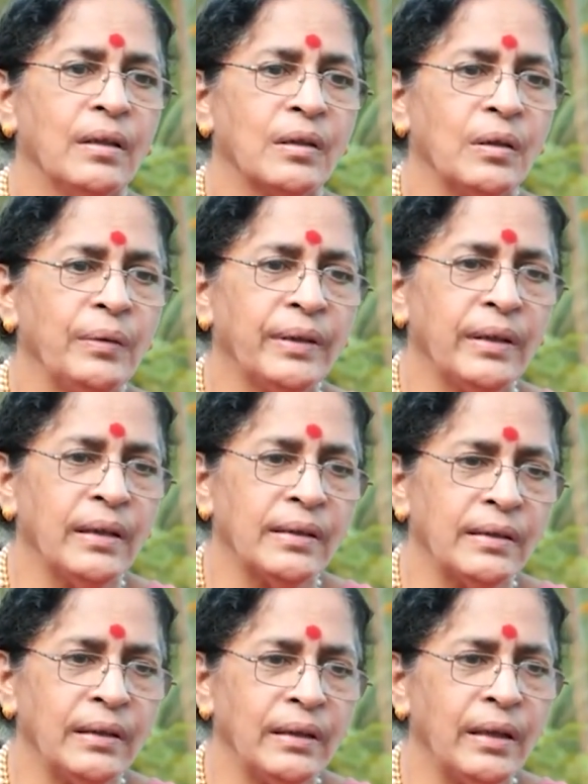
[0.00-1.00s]
So it
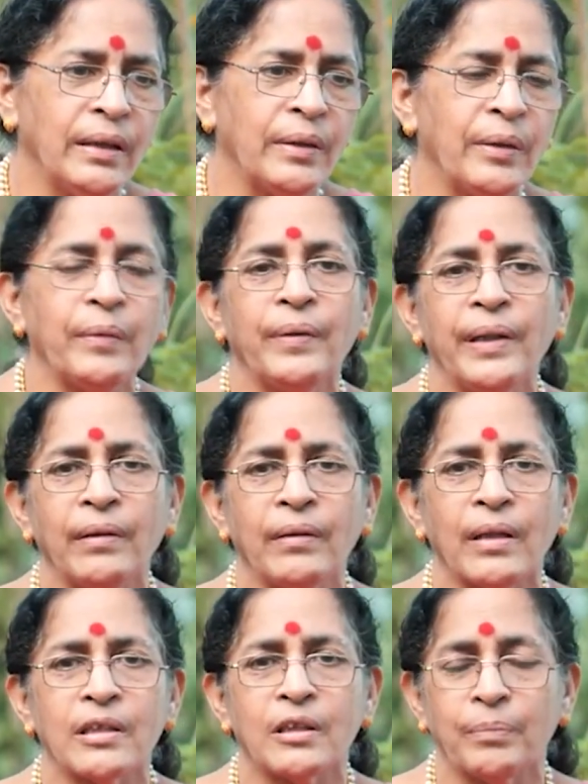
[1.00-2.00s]
is the duty or
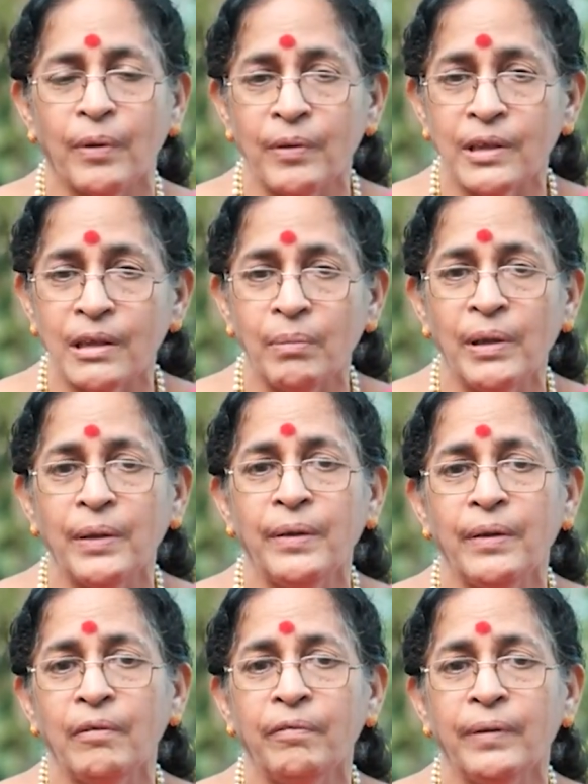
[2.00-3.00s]

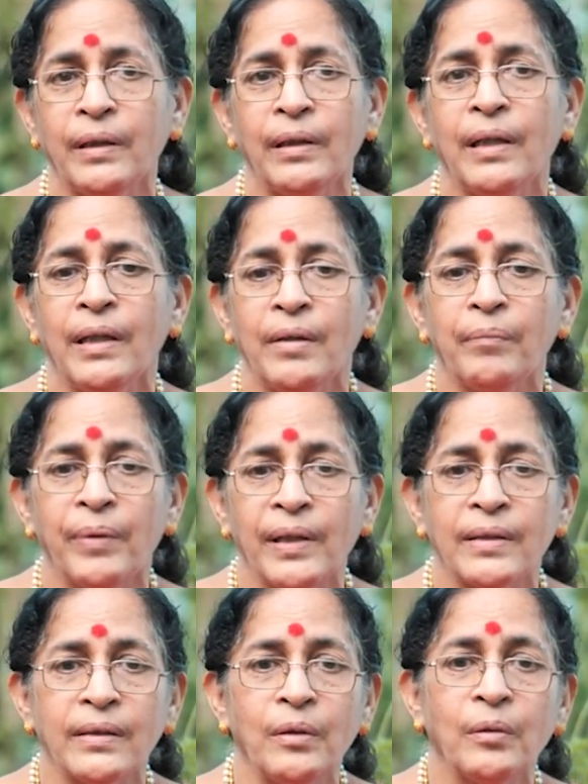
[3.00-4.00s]
responsibility of a
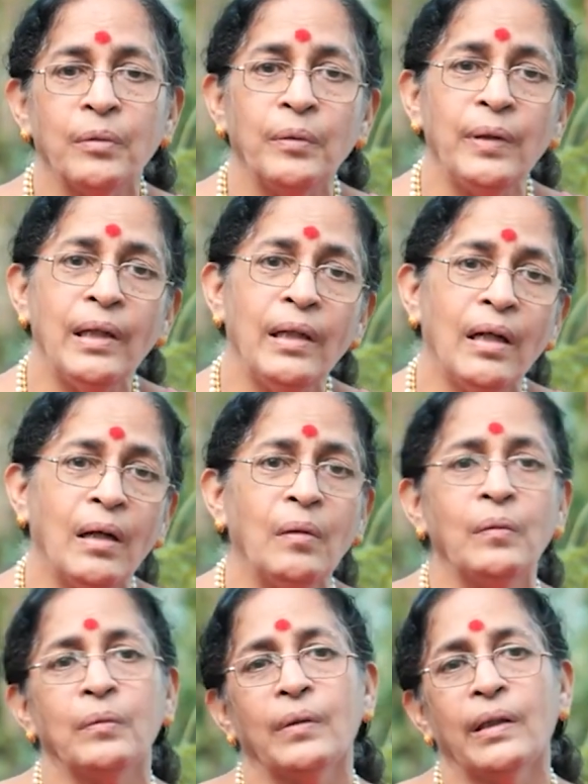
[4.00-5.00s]
person who
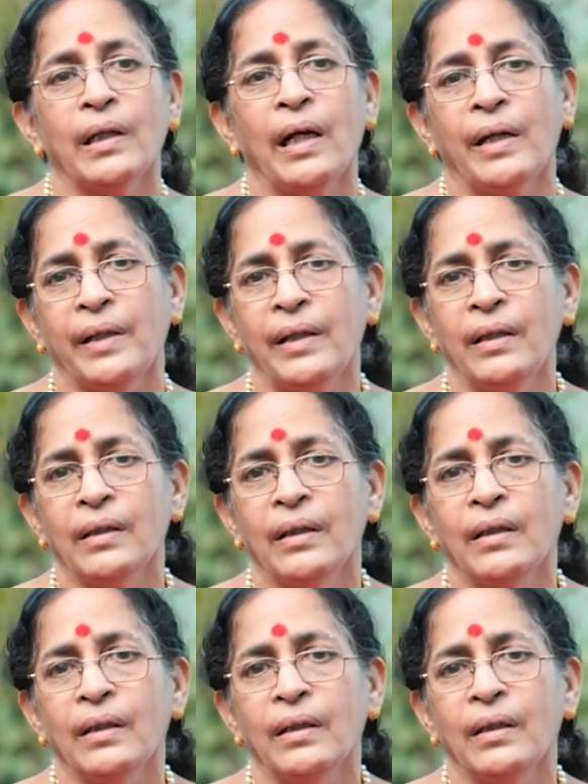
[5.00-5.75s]
love eye